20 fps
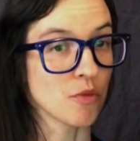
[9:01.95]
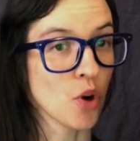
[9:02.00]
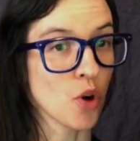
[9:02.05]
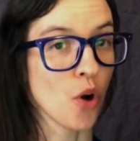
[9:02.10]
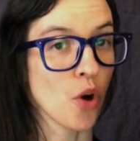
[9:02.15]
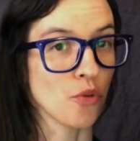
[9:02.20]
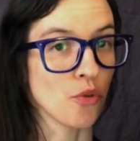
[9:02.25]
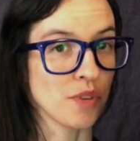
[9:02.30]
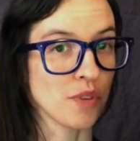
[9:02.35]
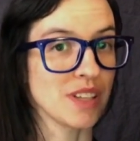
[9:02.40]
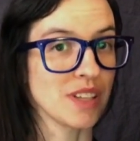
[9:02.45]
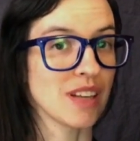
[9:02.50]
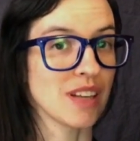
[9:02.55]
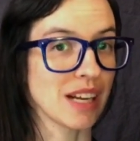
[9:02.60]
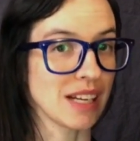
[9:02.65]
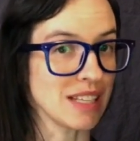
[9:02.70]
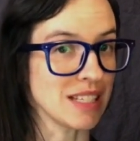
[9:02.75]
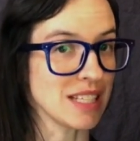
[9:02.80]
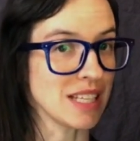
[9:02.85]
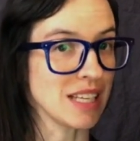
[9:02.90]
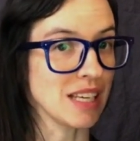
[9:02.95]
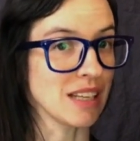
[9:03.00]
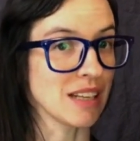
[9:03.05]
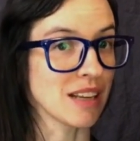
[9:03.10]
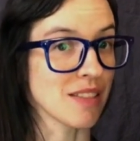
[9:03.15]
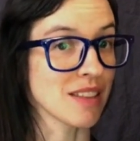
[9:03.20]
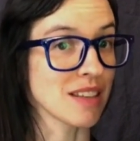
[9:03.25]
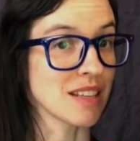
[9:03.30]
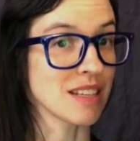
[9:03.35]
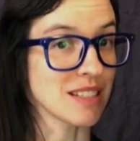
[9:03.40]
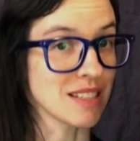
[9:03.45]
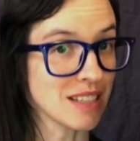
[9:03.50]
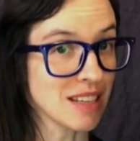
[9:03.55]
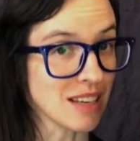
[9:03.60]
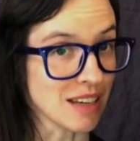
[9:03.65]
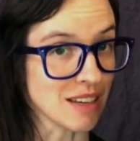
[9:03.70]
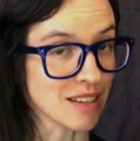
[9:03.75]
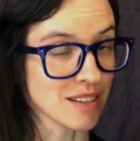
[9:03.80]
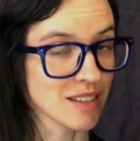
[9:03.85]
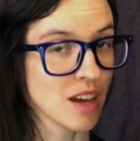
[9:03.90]
COVID-19, the
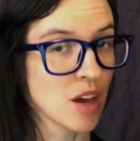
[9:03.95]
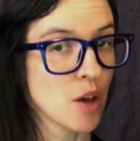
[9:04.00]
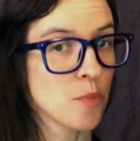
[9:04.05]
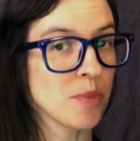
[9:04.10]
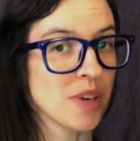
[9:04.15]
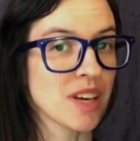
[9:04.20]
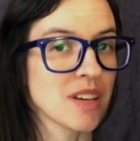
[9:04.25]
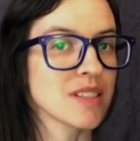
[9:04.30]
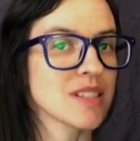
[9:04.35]
disease, because